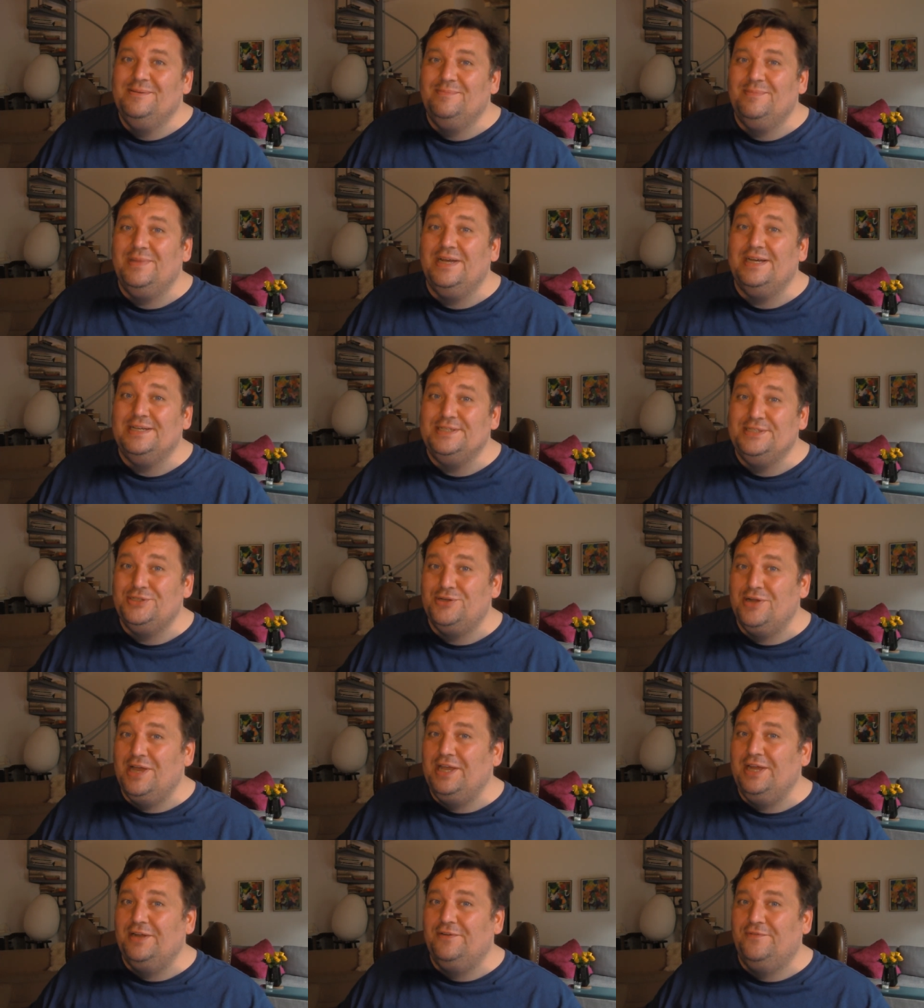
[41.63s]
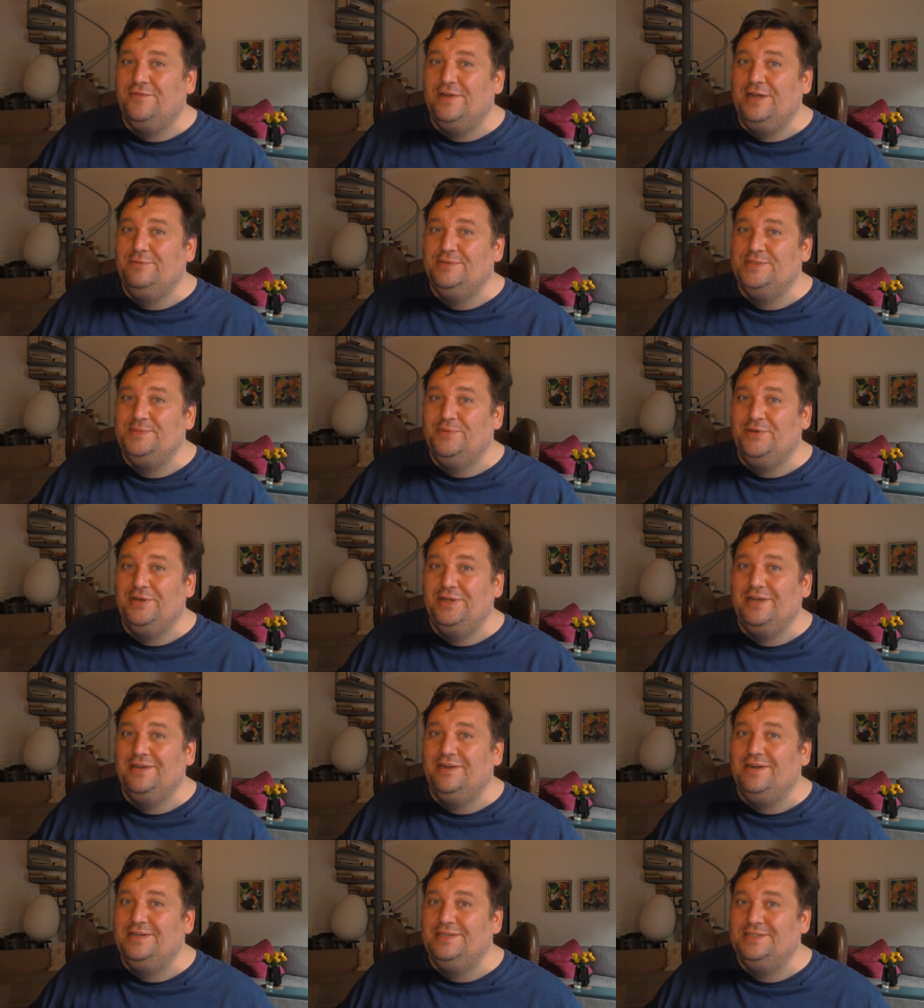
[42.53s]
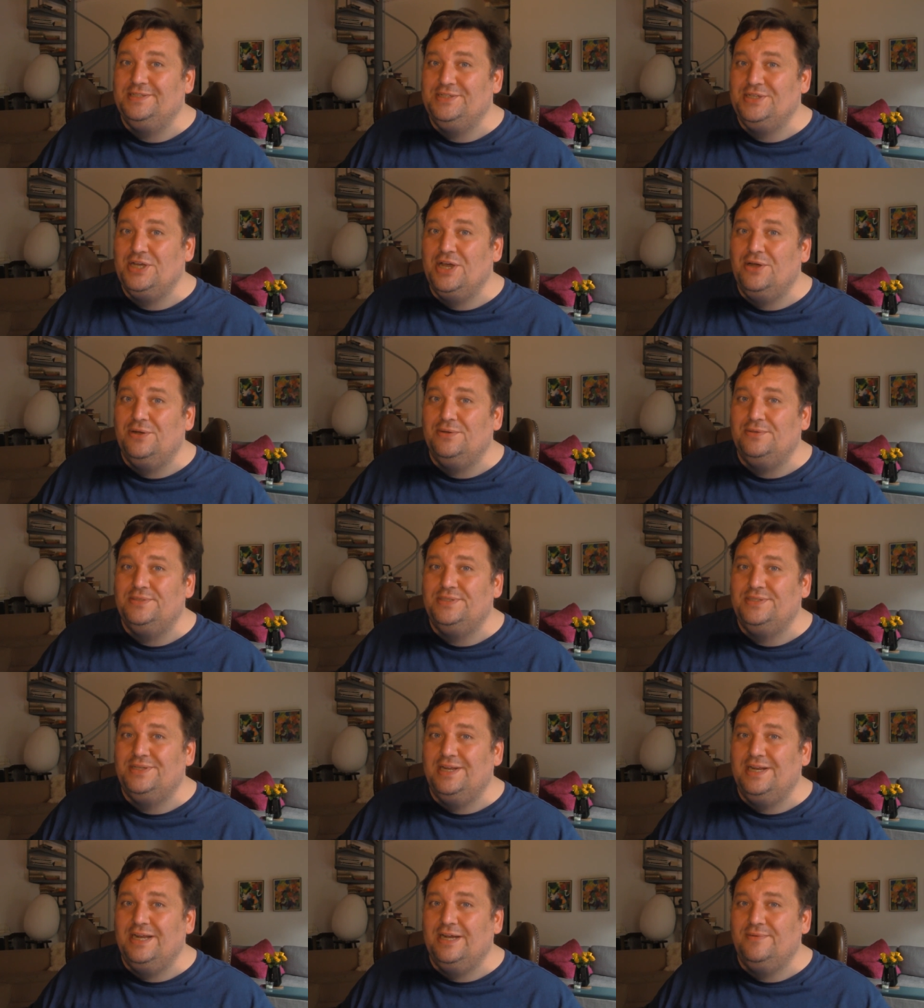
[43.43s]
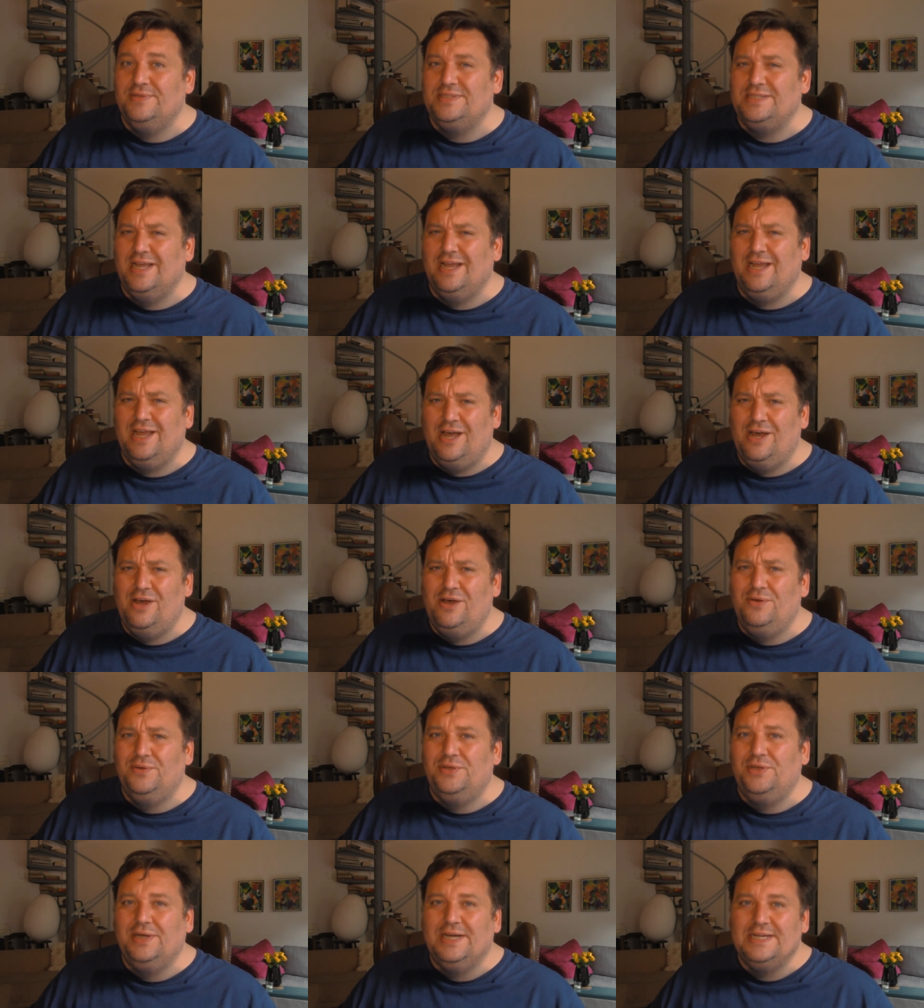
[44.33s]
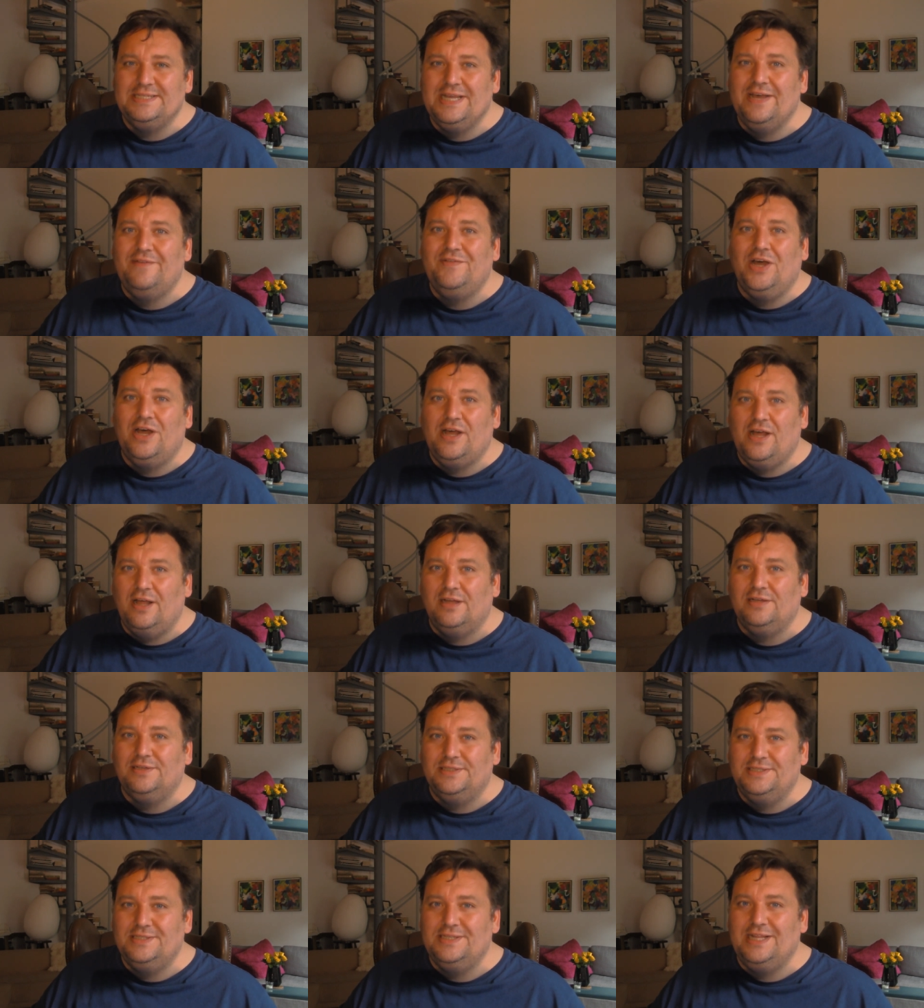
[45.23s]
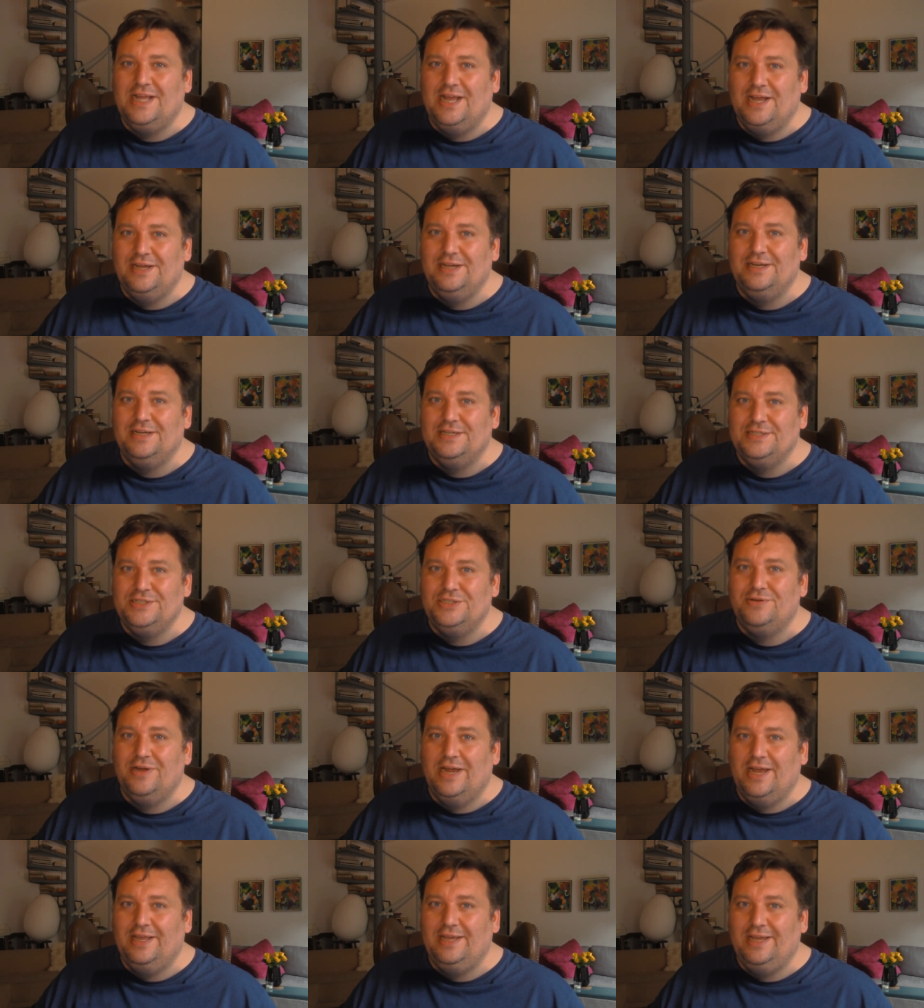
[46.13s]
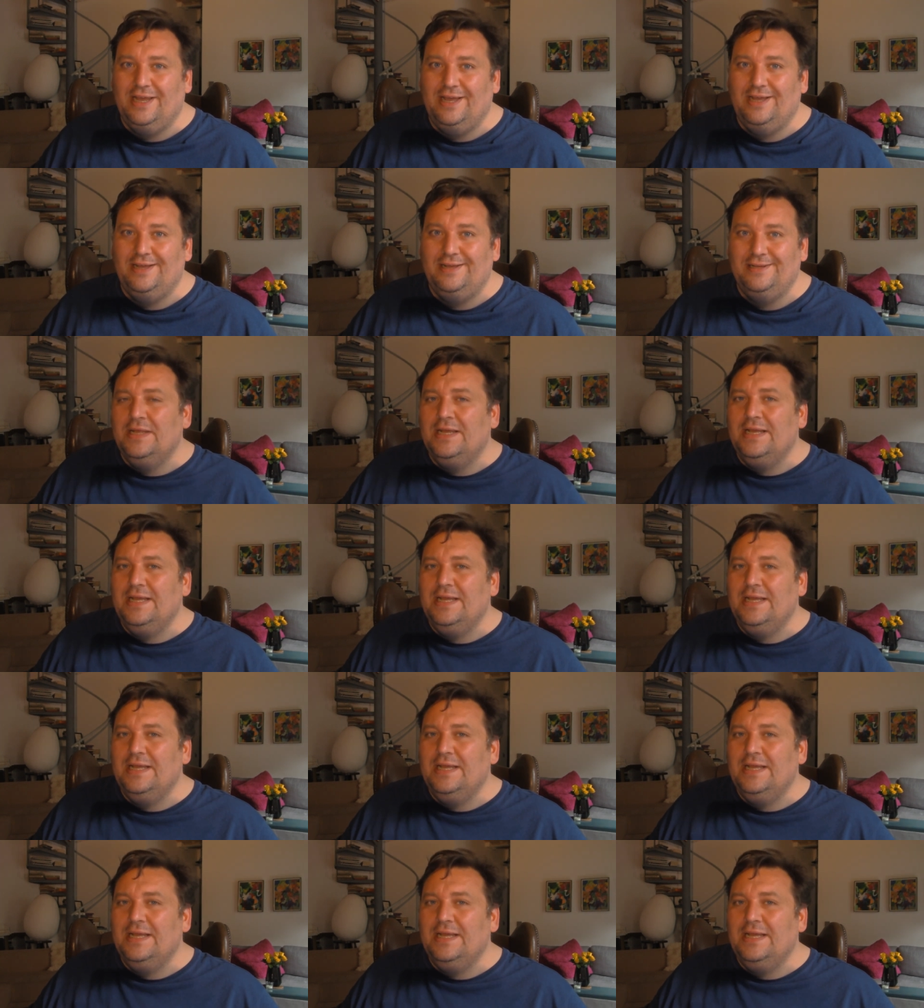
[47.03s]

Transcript: My Australian friend was putting it on his toast, and I was like, oh, you guys have hagelslag in Australia?